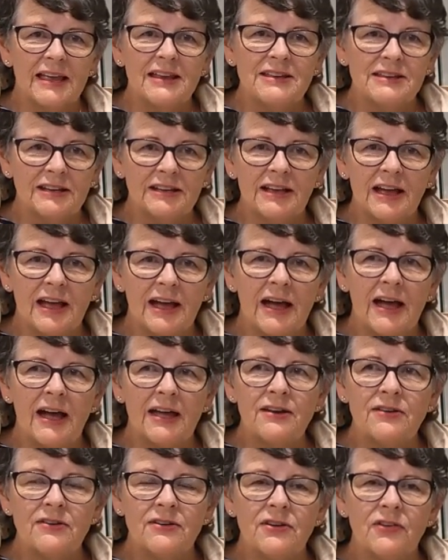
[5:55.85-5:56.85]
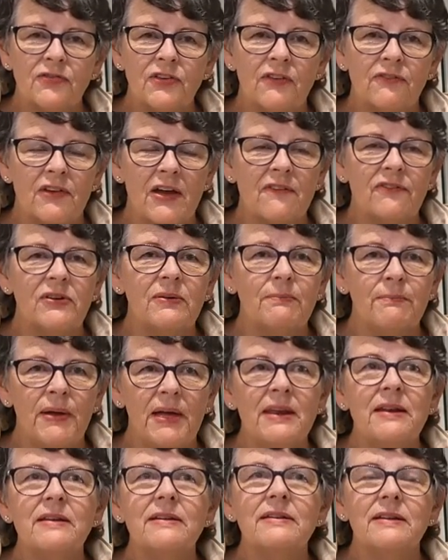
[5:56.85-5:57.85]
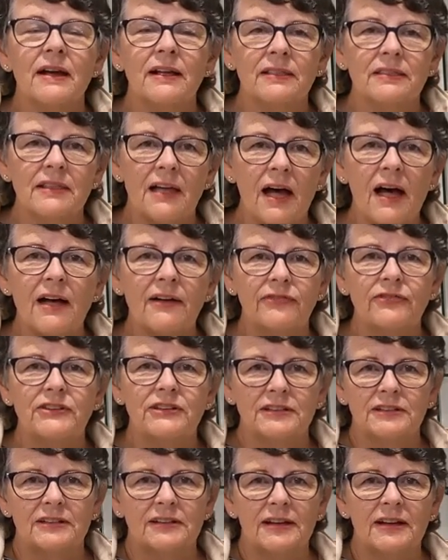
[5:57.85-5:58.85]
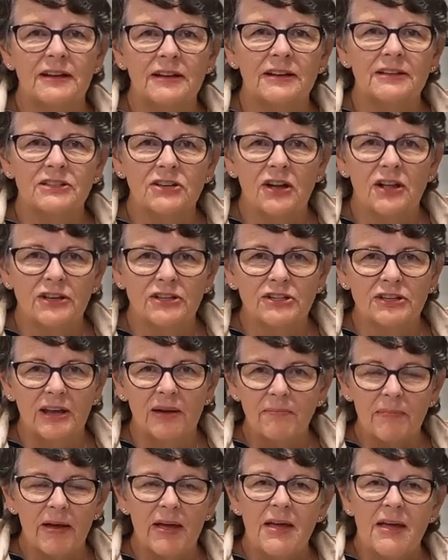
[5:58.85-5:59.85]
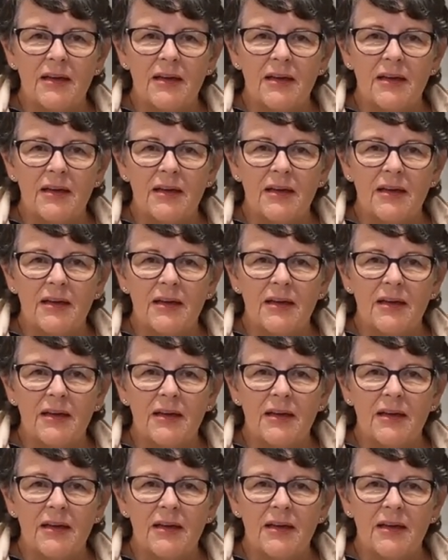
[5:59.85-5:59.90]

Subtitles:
And I don't know if you've ever been aloft on a tall ship,